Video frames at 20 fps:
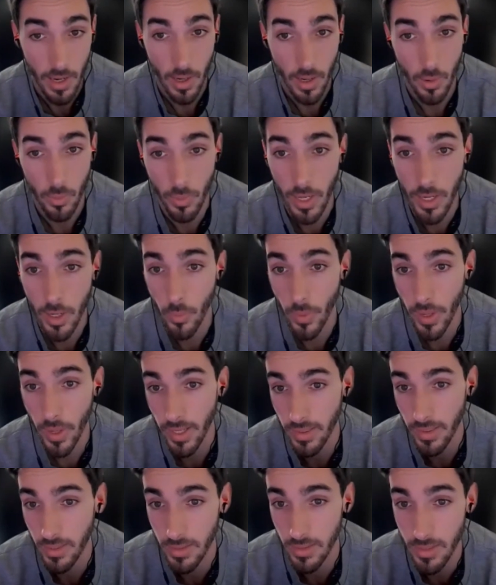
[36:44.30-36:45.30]
right
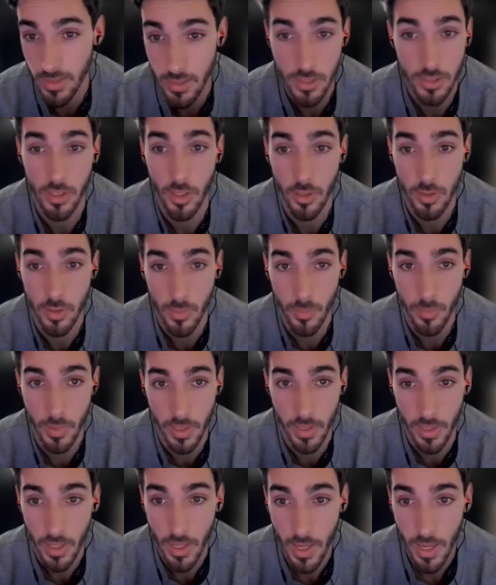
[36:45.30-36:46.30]
away, this is not
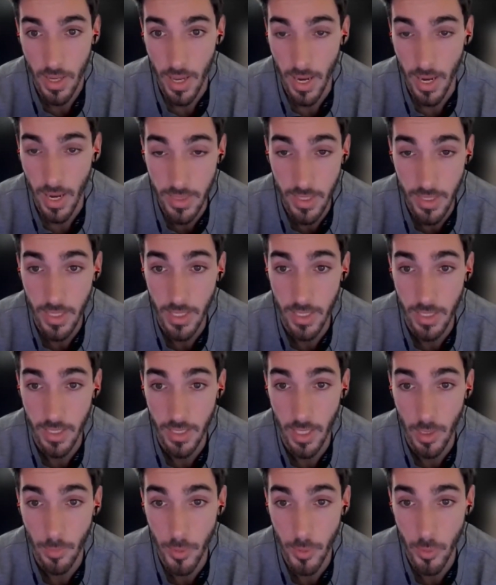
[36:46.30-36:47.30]
something I think I can
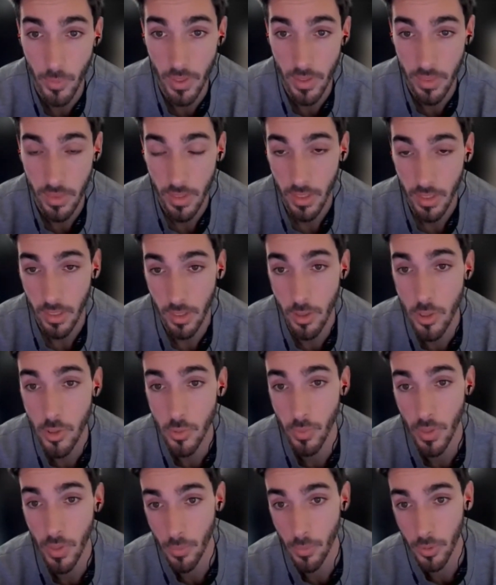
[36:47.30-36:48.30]
help you with. Here's
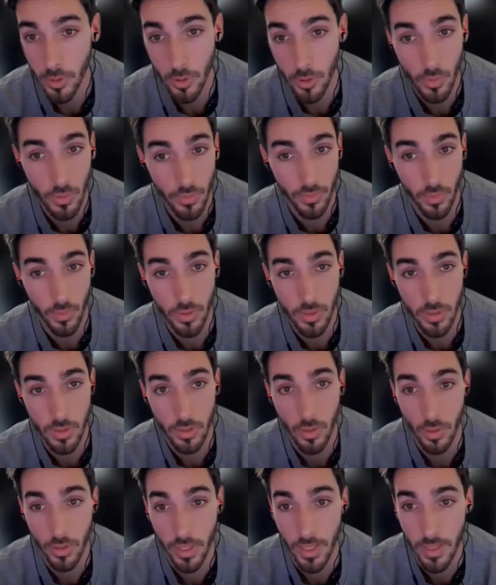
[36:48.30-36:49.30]
what I would do if it was in
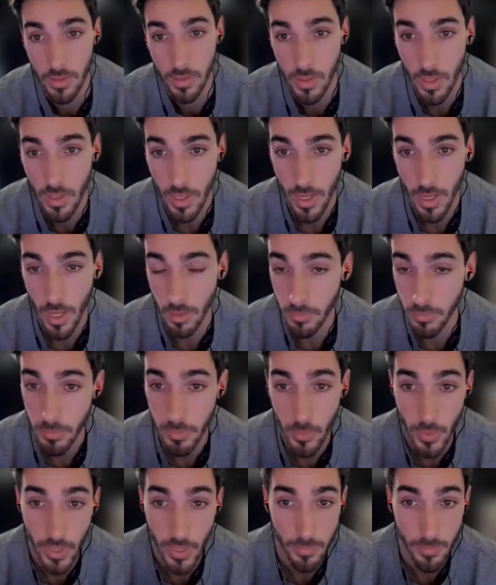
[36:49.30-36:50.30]
your case. And
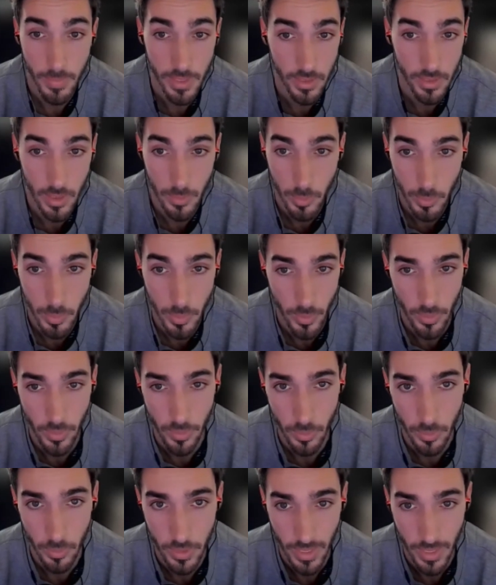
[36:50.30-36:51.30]
maybe recommend a couple of
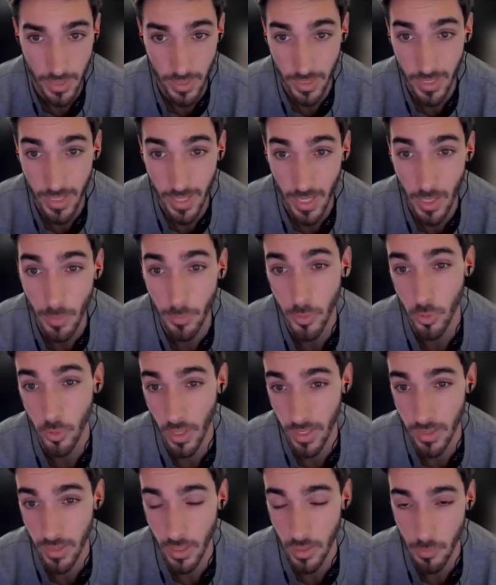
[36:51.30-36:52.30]
people that can help you
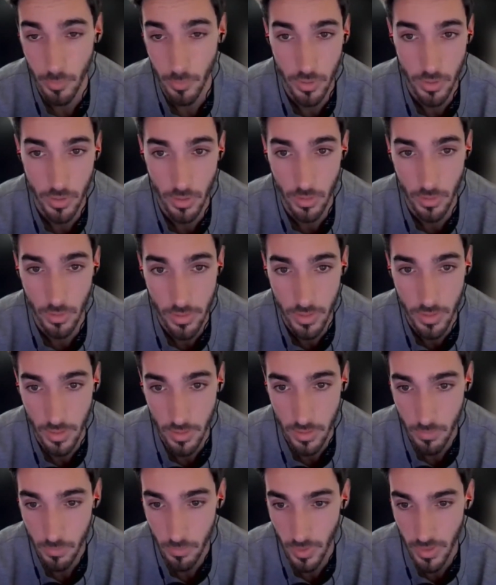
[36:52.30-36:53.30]
at that particular
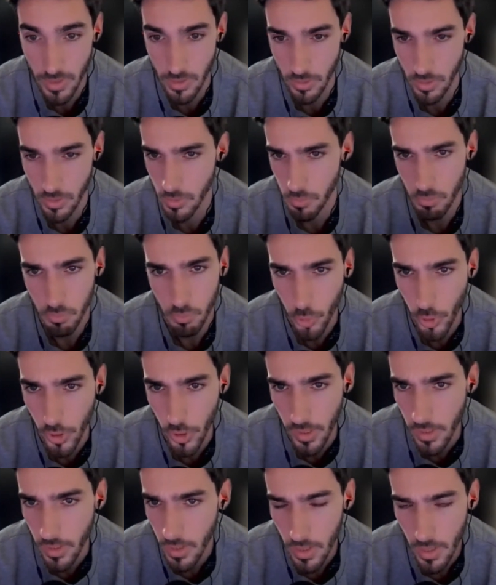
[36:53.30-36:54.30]
stage, right? So it's
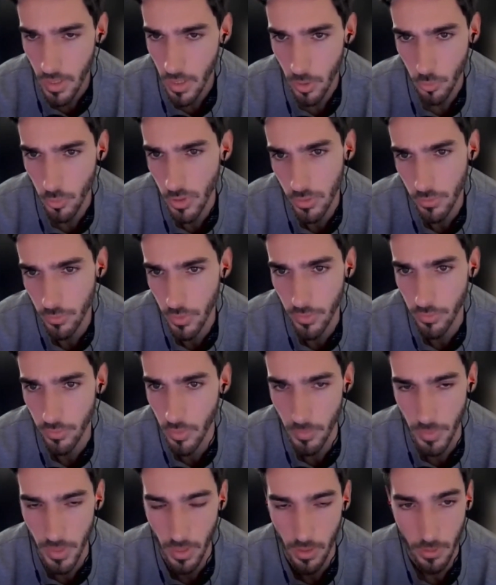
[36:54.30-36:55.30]
pretty risk-free
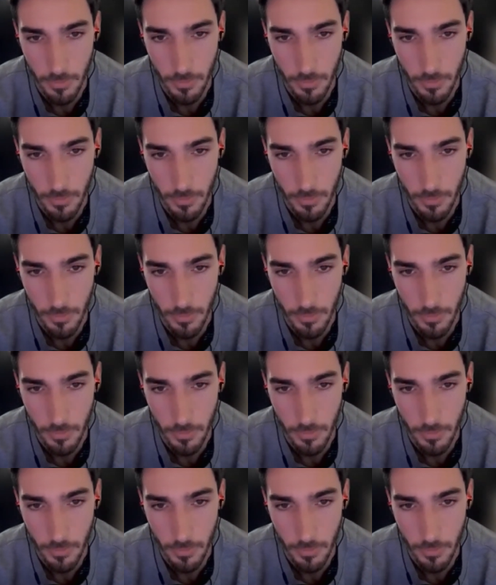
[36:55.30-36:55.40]
from there.